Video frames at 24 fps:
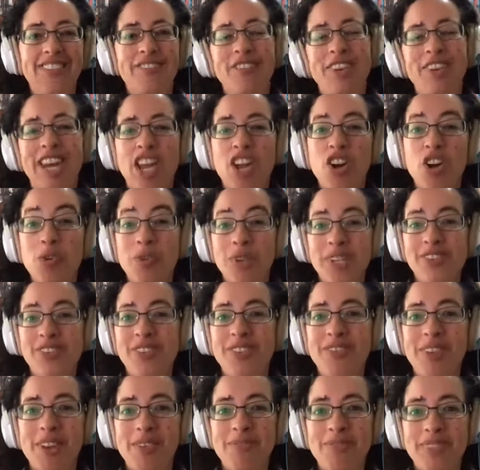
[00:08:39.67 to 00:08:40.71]
But I always
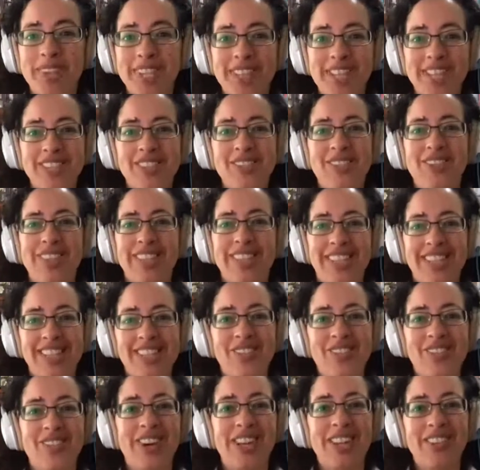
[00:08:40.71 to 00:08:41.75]
remember this one
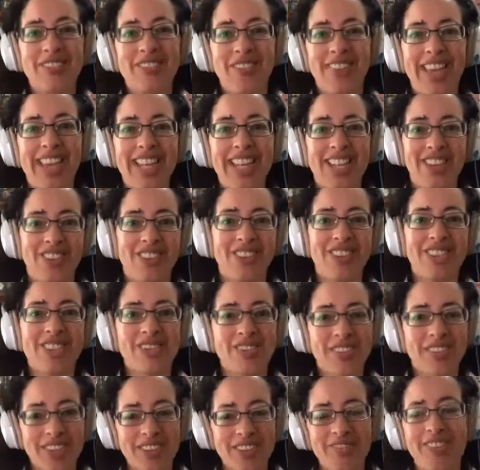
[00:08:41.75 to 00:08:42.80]
failure was
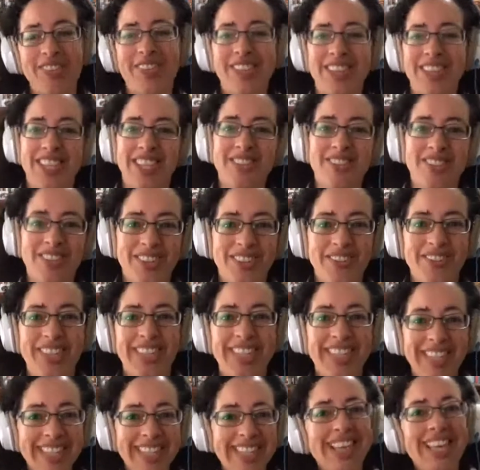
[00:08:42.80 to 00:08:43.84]
very important for
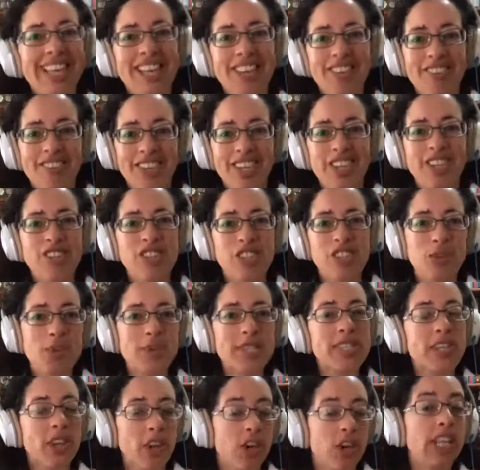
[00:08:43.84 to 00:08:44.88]
me because it
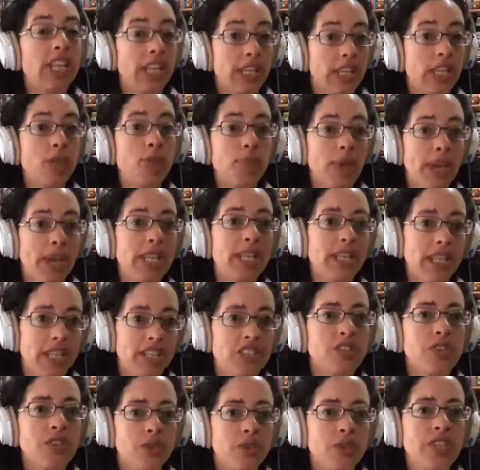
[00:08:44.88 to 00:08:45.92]
was early in my
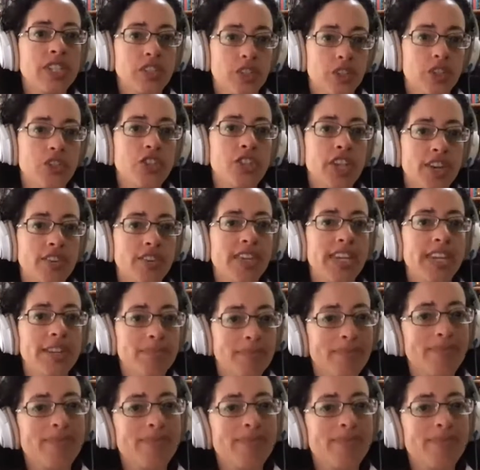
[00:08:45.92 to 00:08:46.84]
industrial research career.